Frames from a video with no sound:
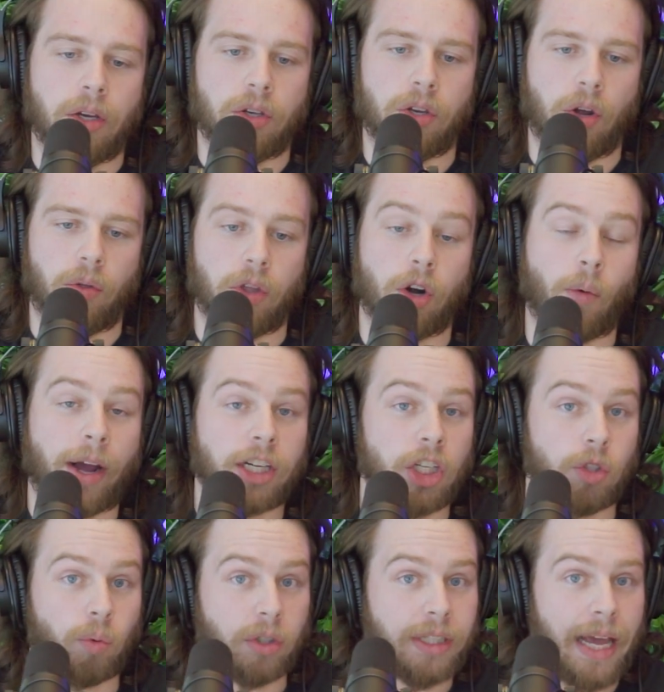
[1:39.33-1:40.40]
the
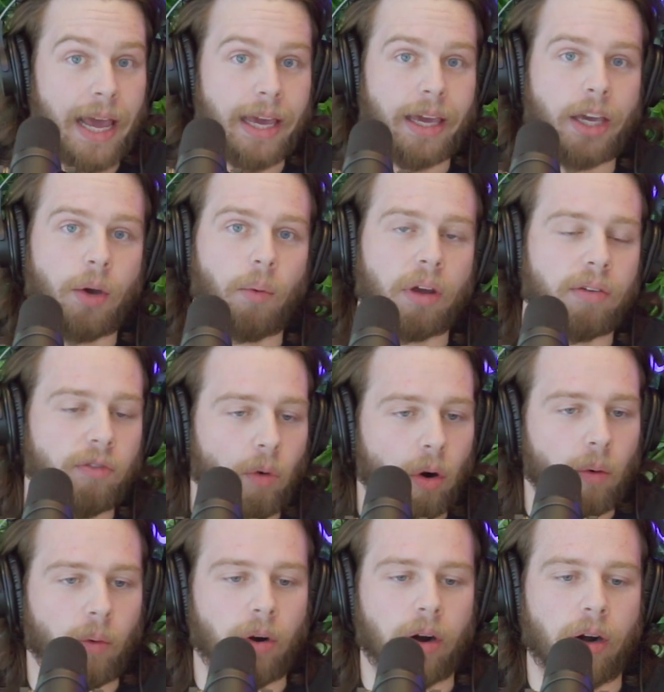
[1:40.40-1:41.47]
directions we're taking going
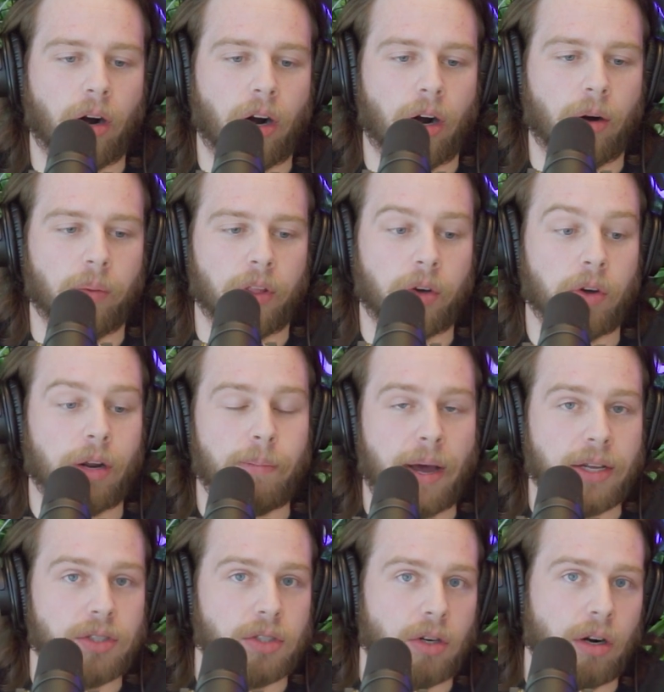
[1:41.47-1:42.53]
forward are really going to
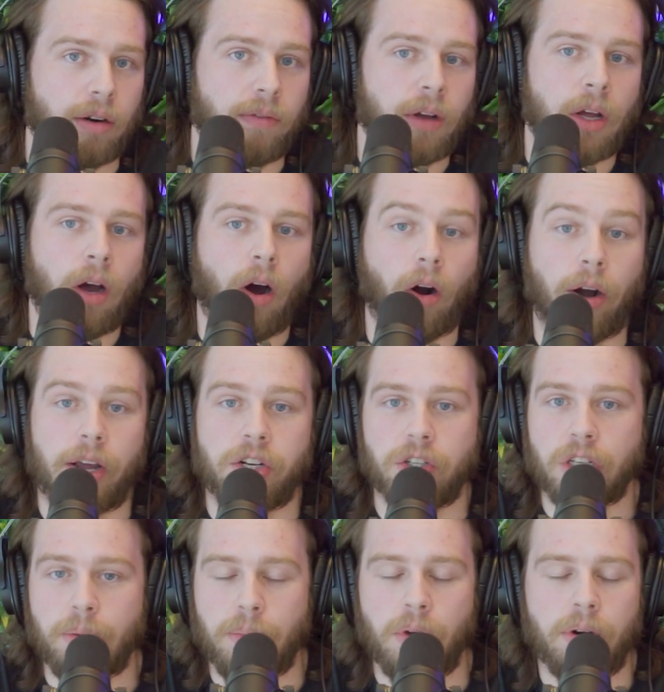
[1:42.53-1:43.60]
best serve our
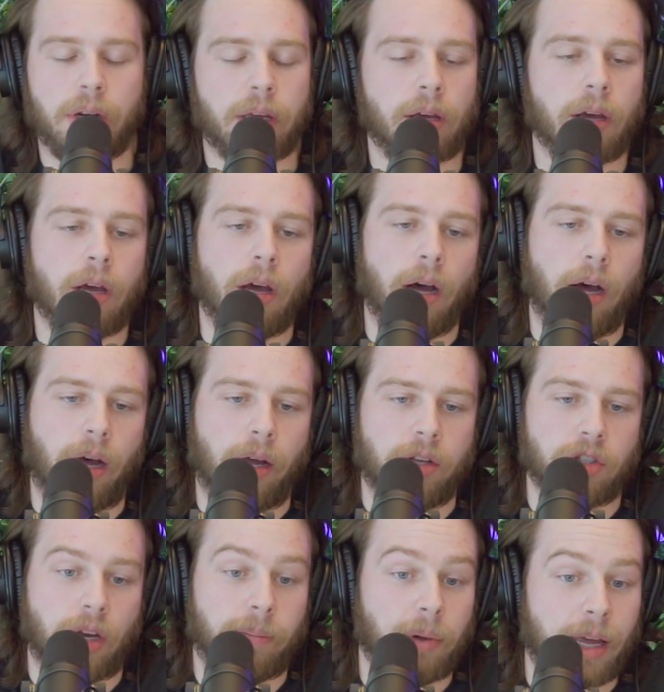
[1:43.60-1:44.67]
agent community.
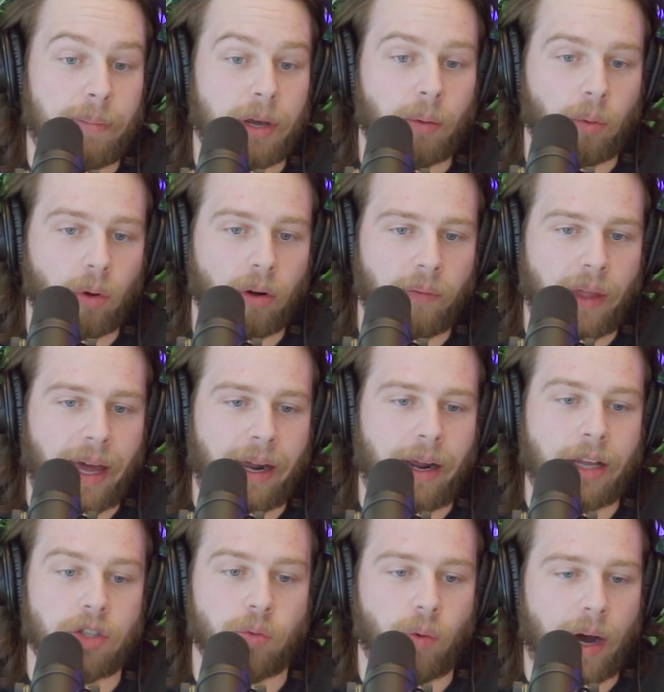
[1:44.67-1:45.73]
So I play a big role in that
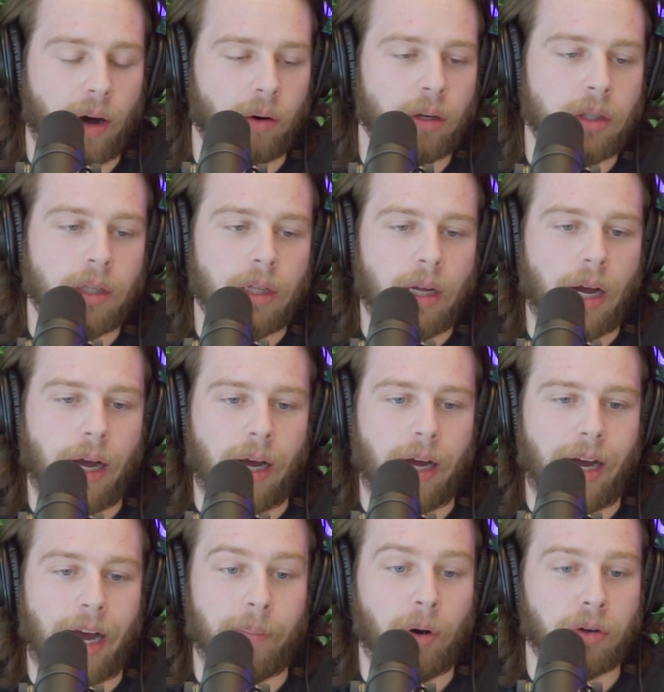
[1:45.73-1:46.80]
as well.
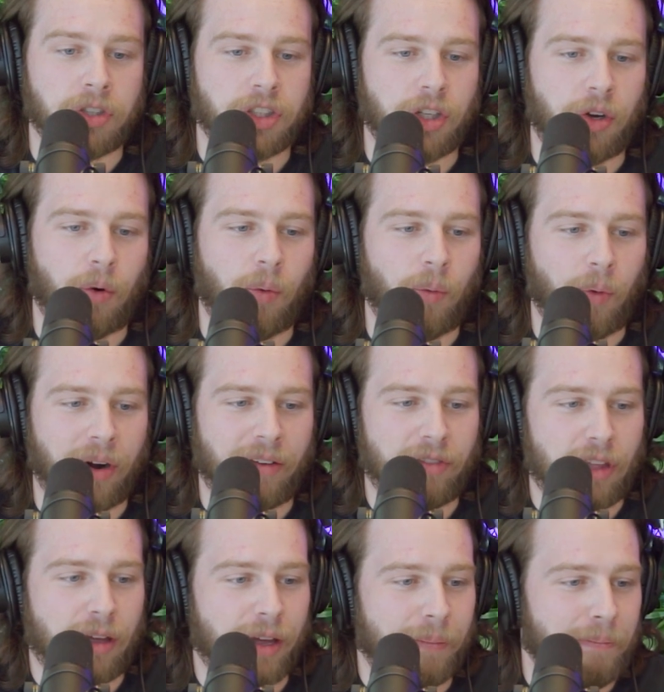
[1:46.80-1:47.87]
I'm also one of
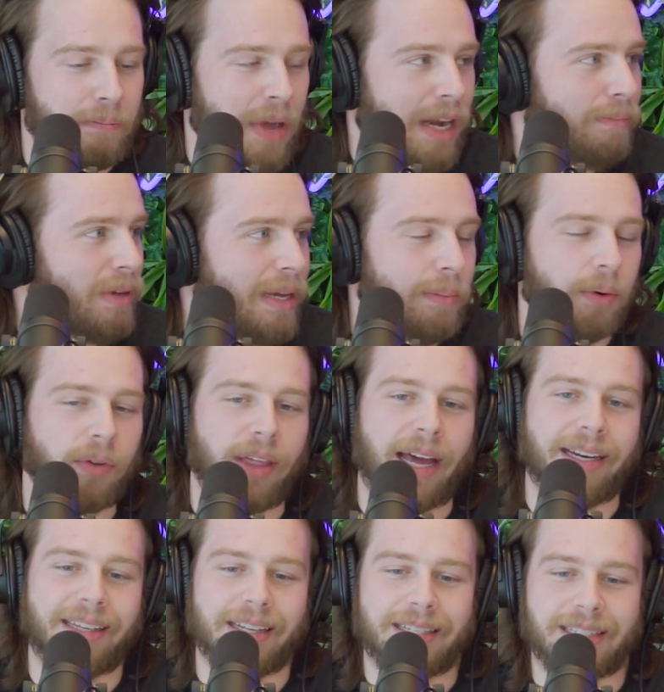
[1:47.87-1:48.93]
the main people
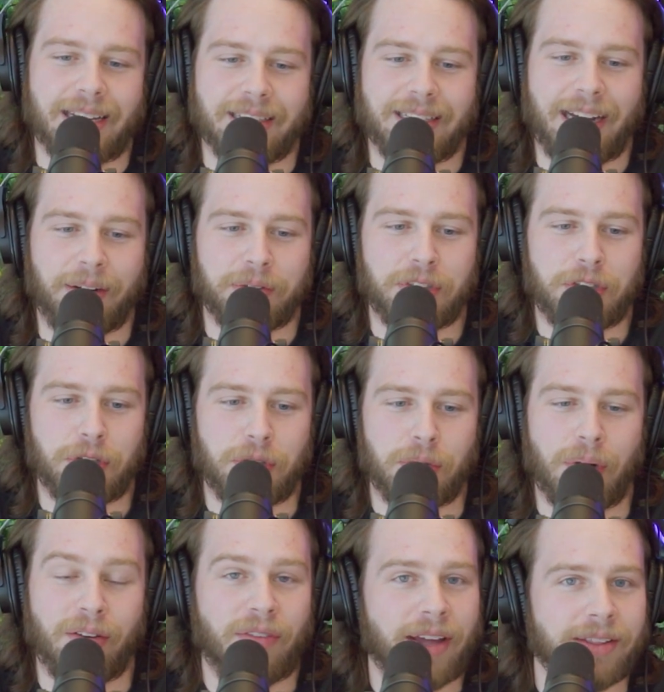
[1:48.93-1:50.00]
that get sent out
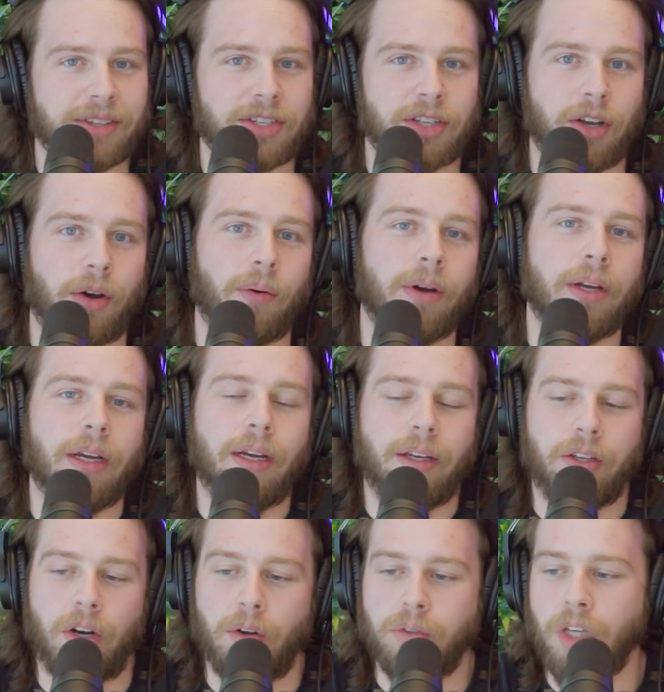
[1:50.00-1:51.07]
to events. So
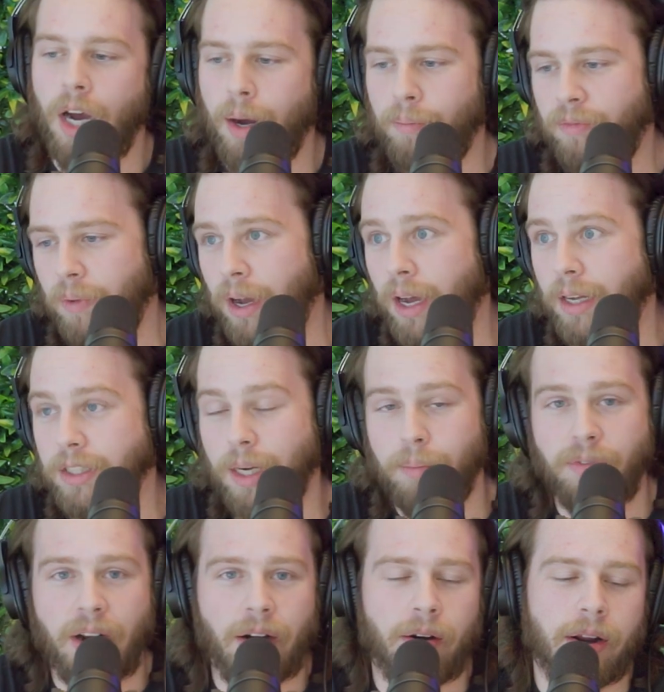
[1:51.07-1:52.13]
Tom
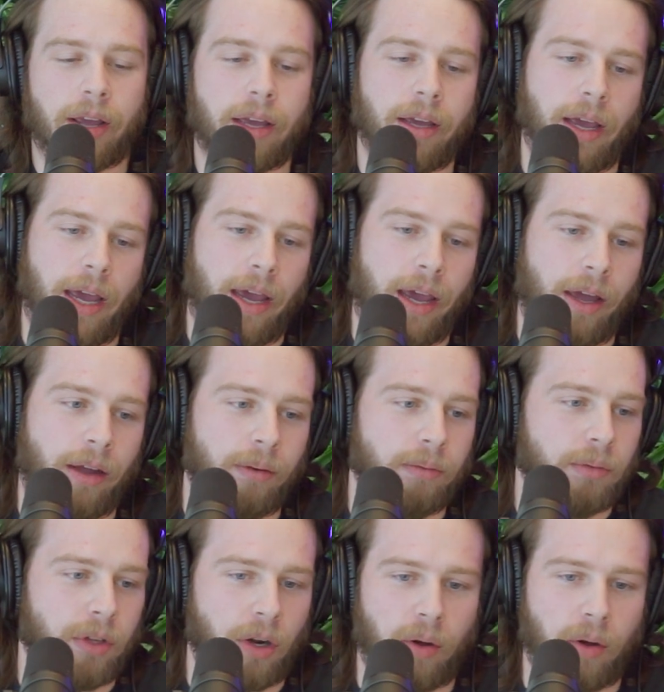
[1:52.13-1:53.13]
Ferry and